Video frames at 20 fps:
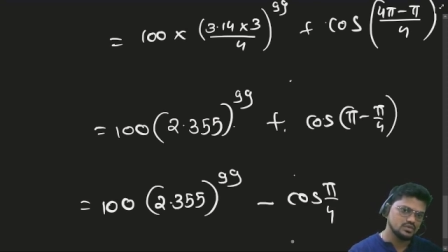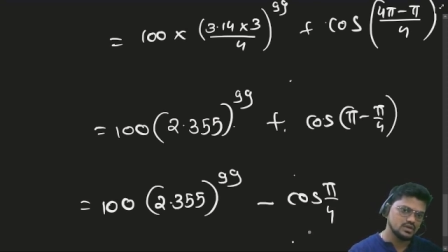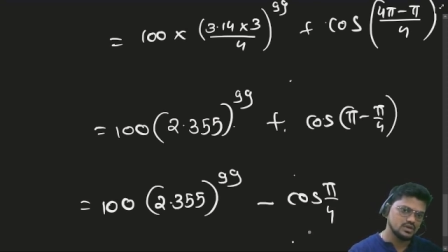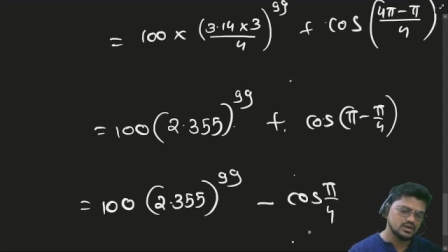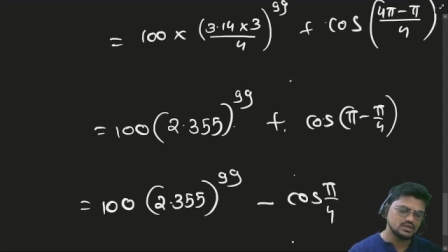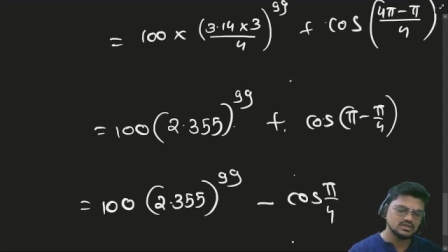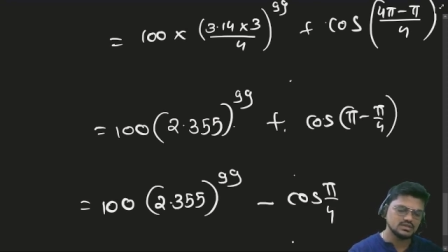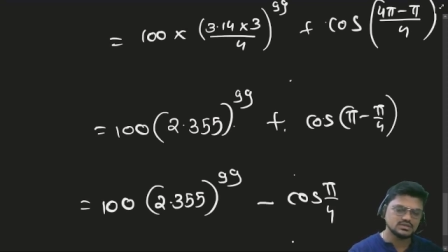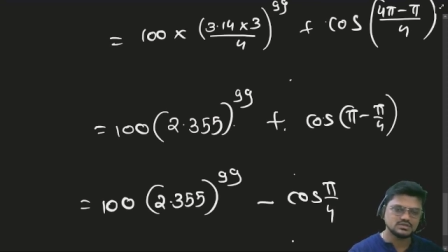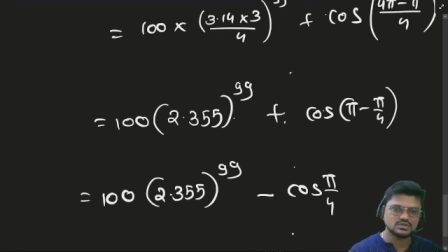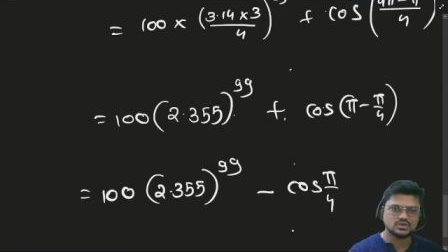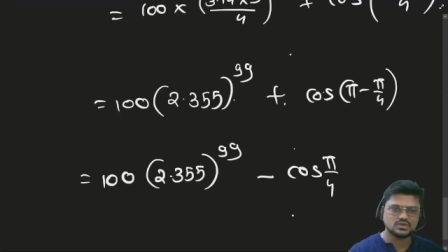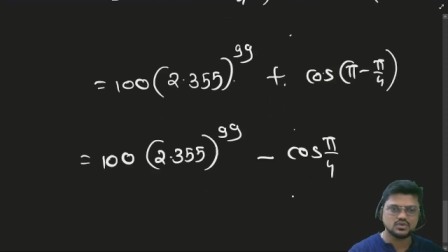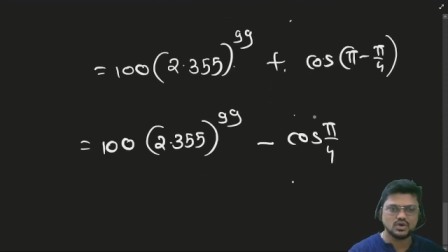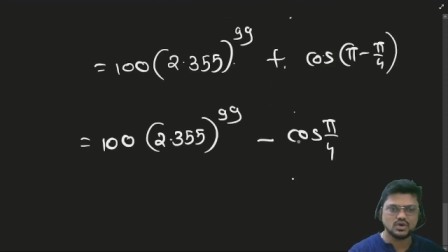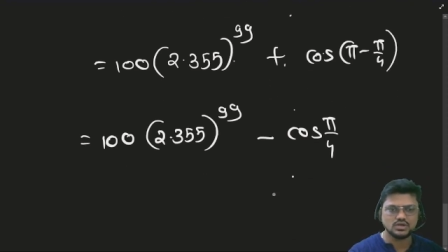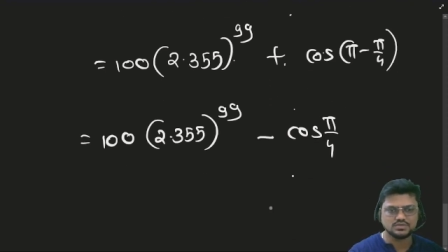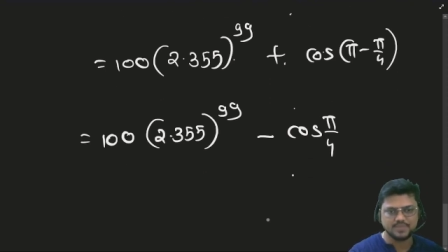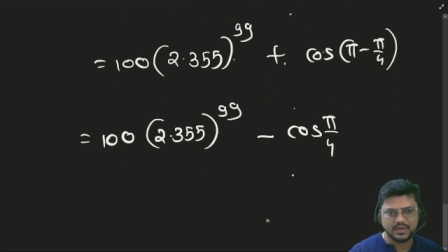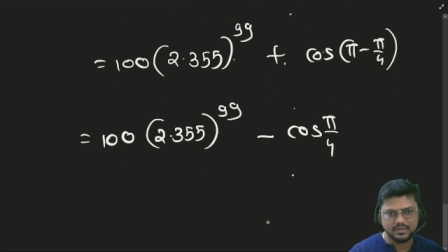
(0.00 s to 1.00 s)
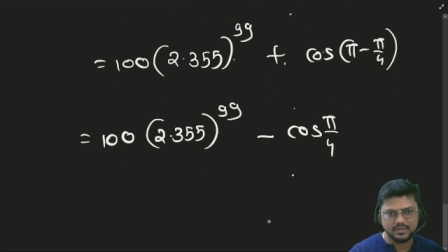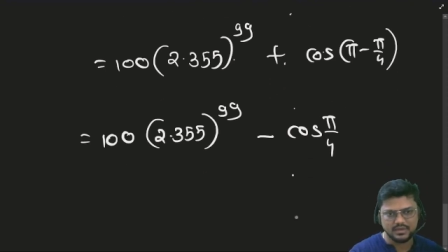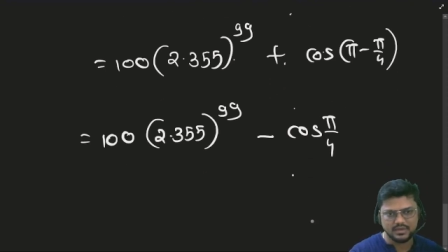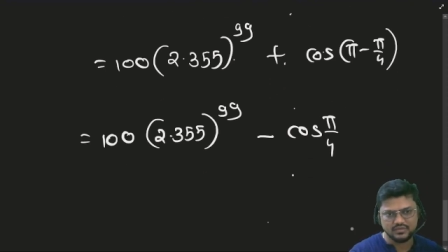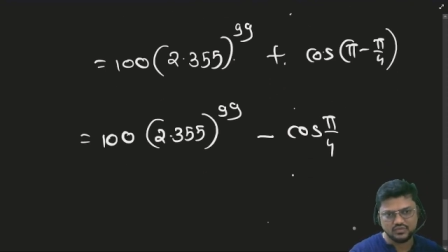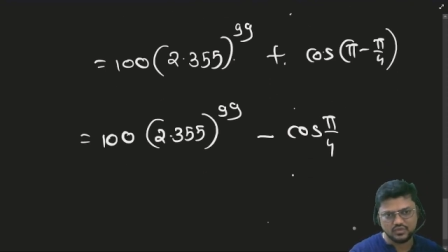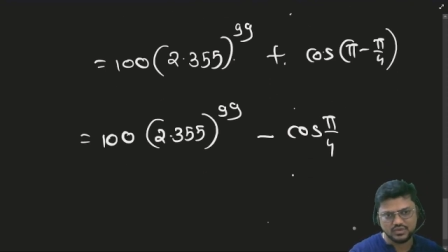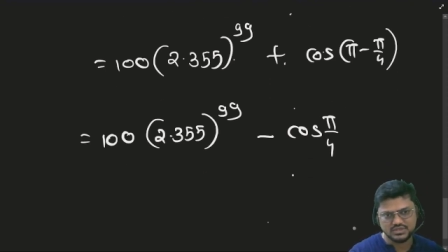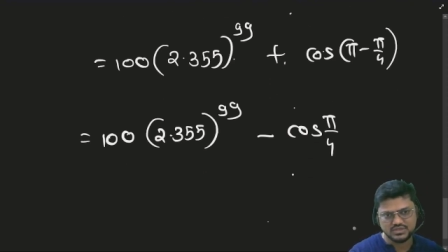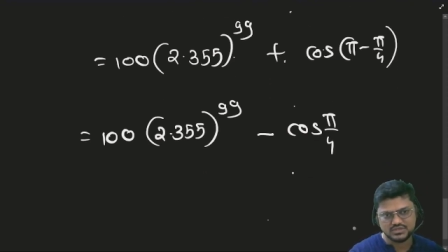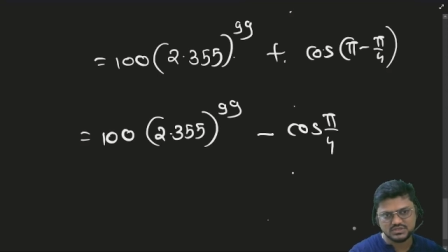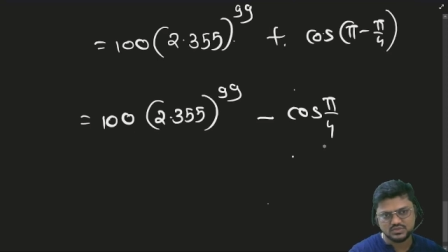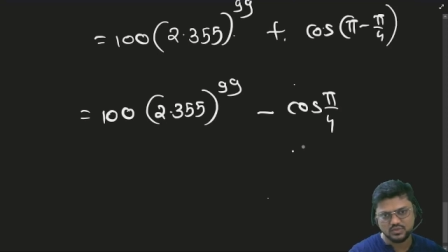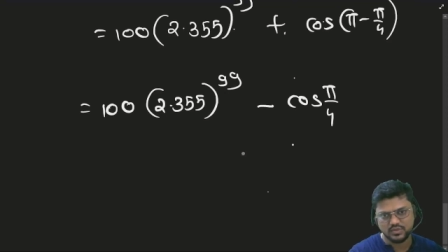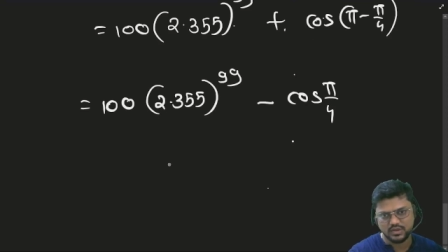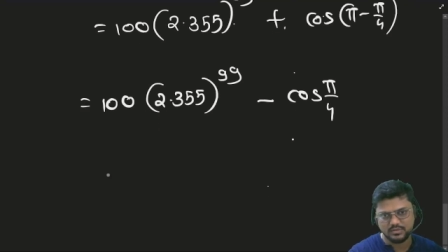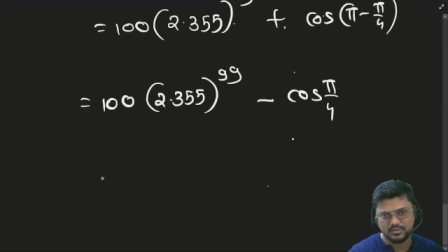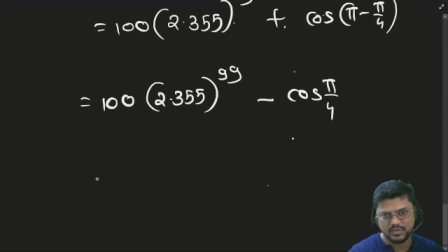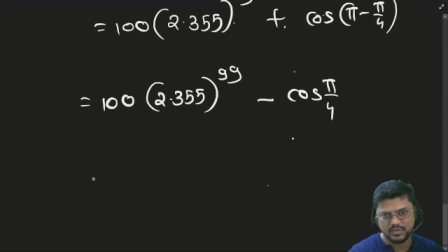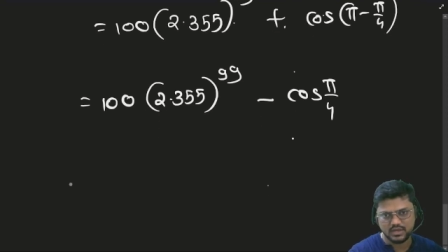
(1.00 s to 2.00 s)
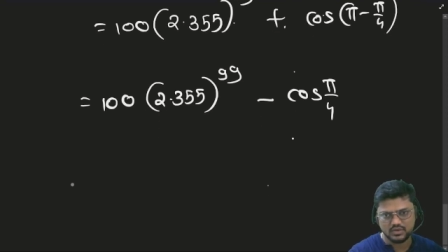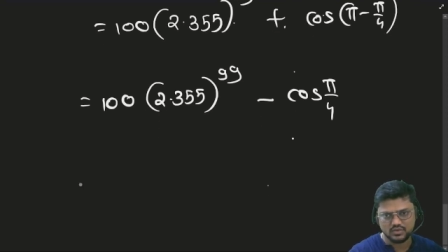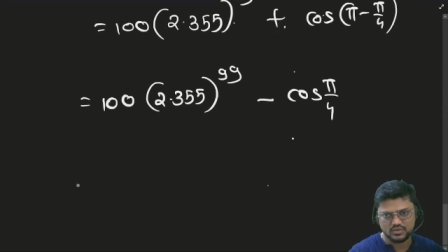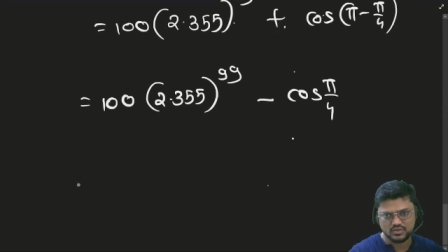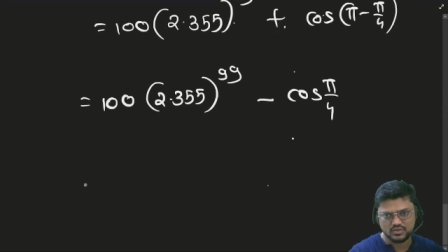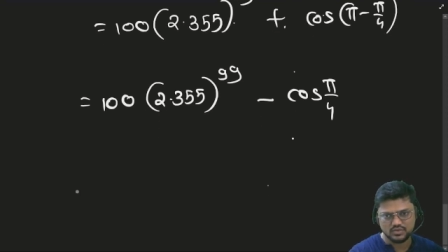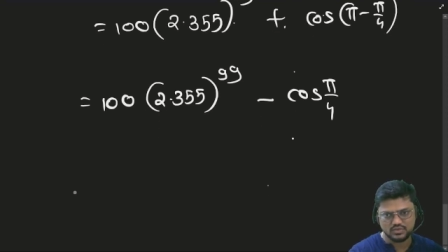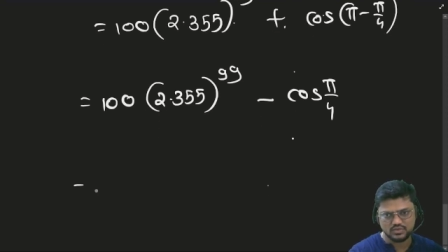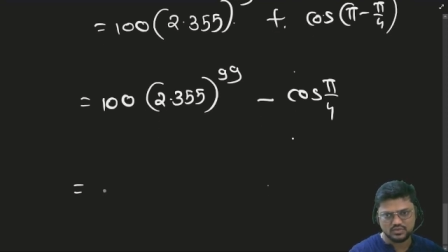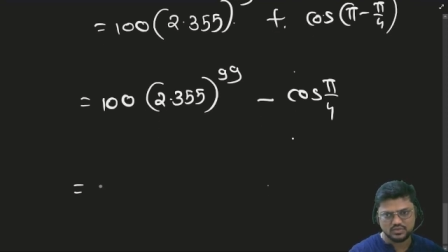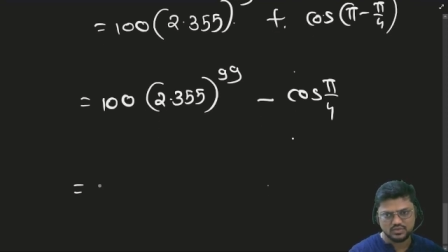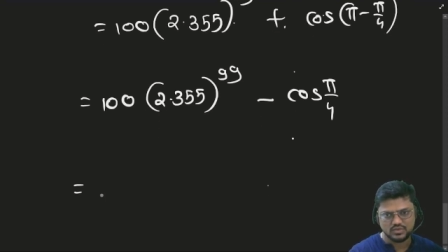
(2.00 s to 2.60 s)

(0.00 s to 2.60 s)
and this cos pi by 4 is 1 by root 2.